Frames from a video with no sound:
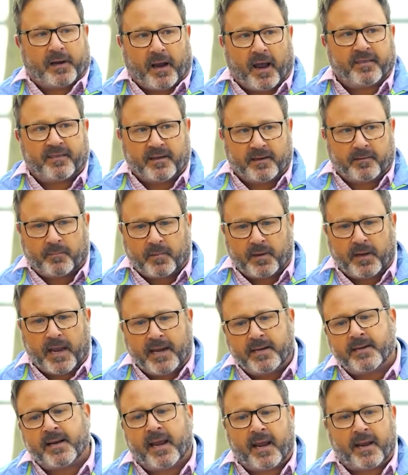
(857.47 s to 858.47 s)
I think
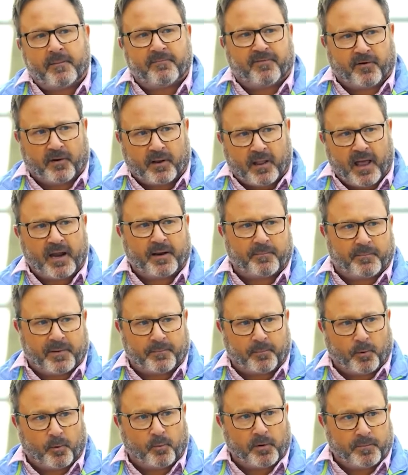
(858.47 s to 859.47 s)
Endgame for a lot of
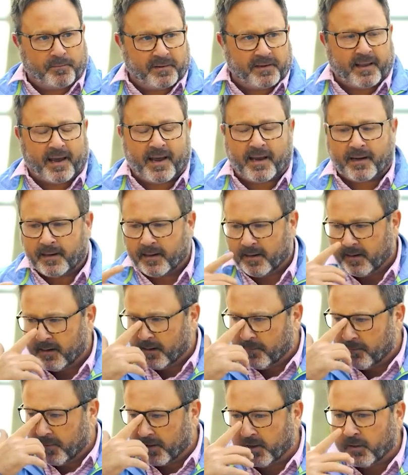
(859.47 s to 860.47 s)
people would be that,
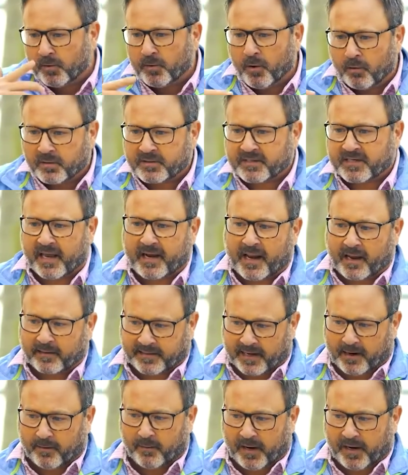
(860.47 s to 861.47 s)
but you don't set out
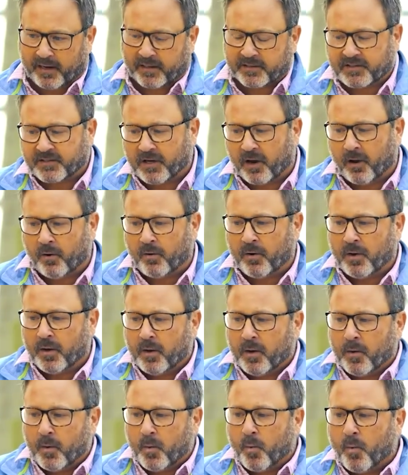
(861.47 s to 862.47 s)
that way. So
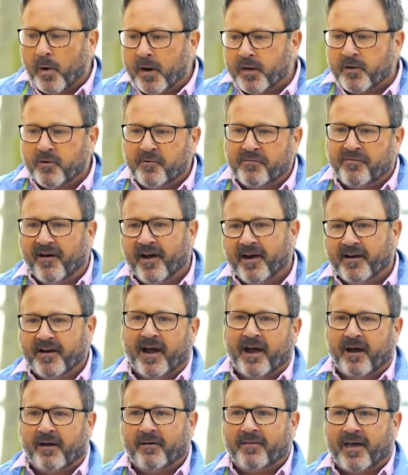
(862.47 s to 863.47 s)
when you find
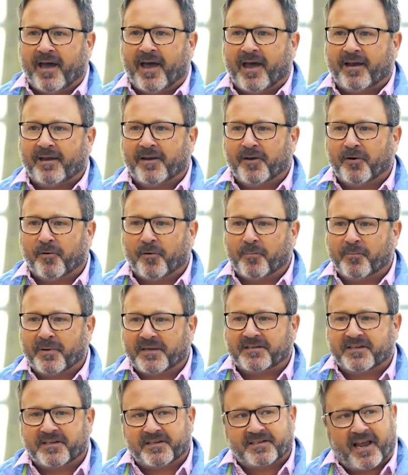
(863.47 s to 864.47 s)
out that your
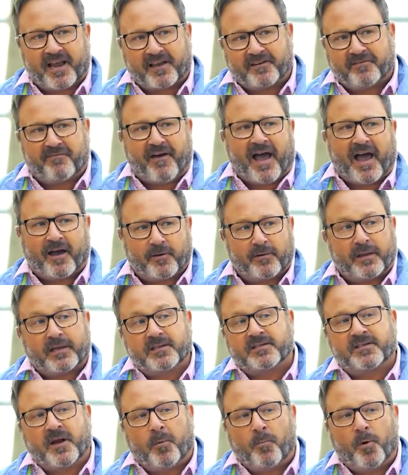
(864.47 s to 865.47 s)
business has value that
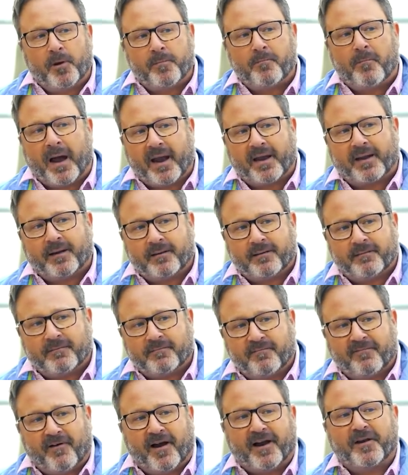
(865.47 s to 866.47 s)
someone might
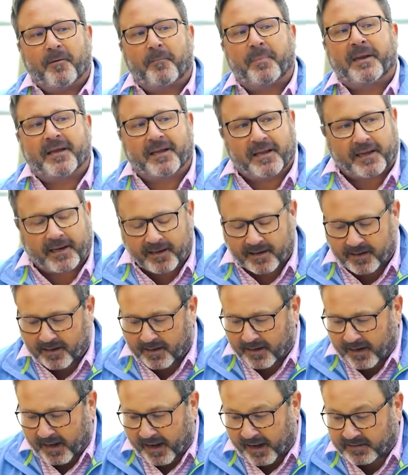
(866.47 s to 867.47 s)
find appealing,
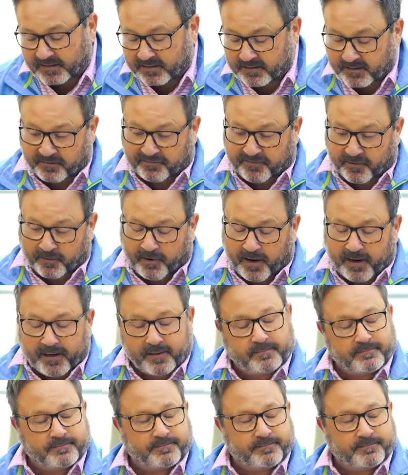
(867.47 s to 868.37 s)
it's you feel great.